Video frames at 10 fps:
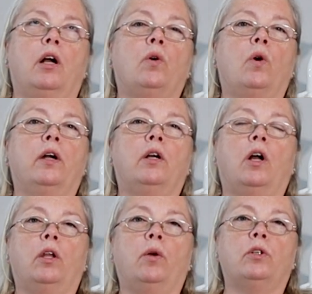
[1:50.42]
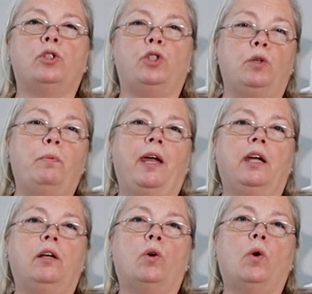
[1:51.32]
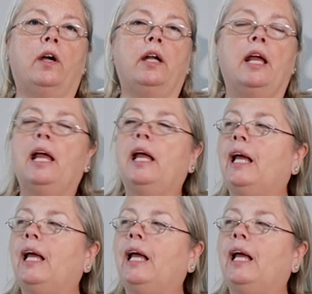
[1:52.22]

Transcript: corn called a Shoepeg corn.